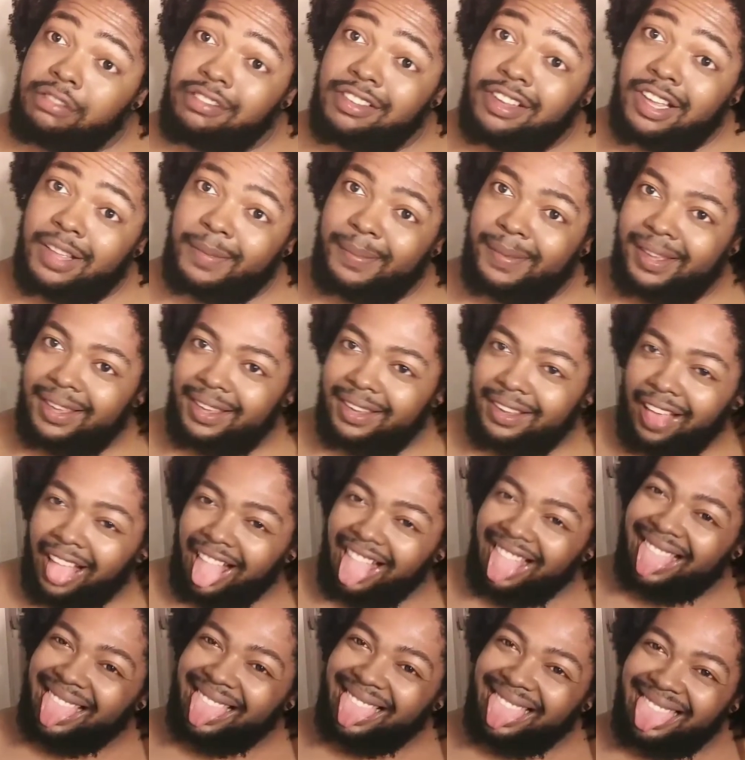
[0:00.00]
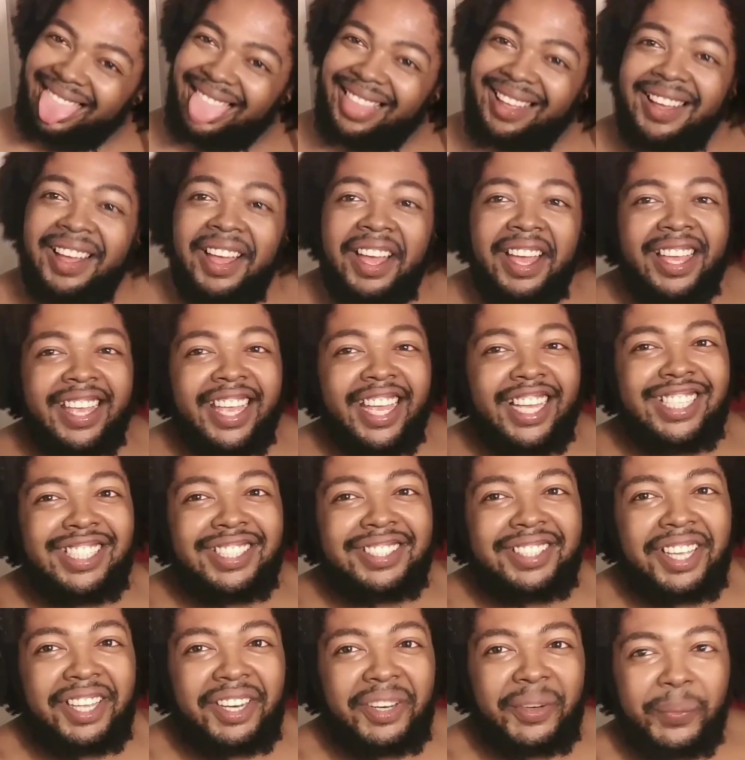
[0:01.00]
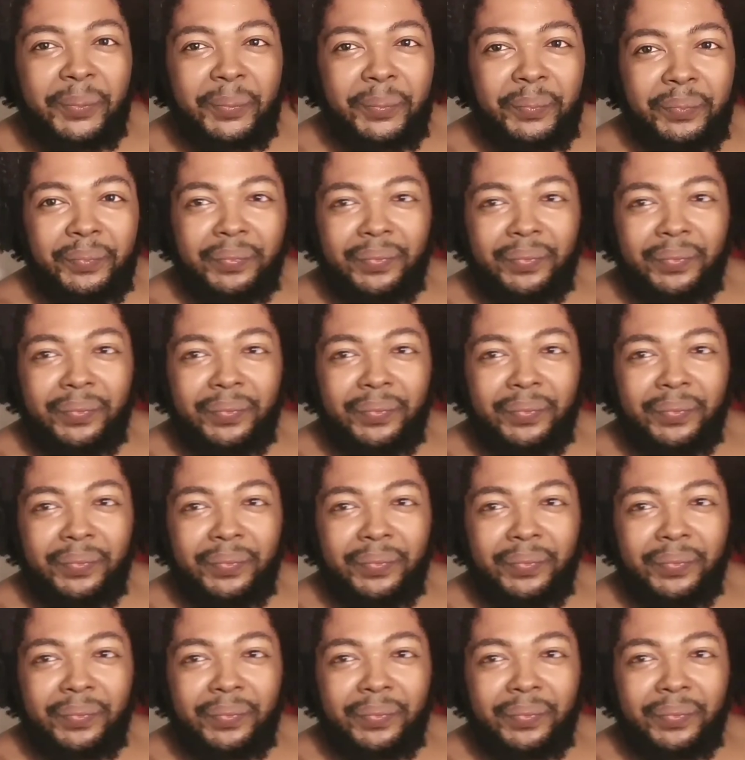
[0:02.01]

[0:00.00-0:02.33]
You know what I mean? Catch you later.